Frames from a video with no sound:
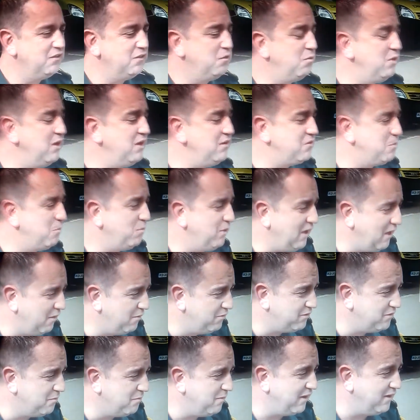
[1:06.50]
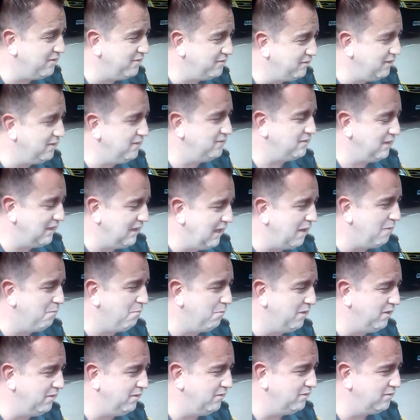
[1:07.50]
The reason we have so many seats in the
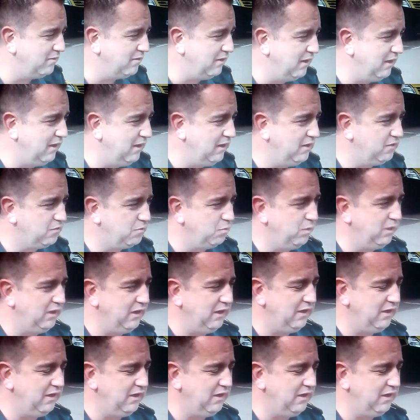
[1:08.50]
ambulance is we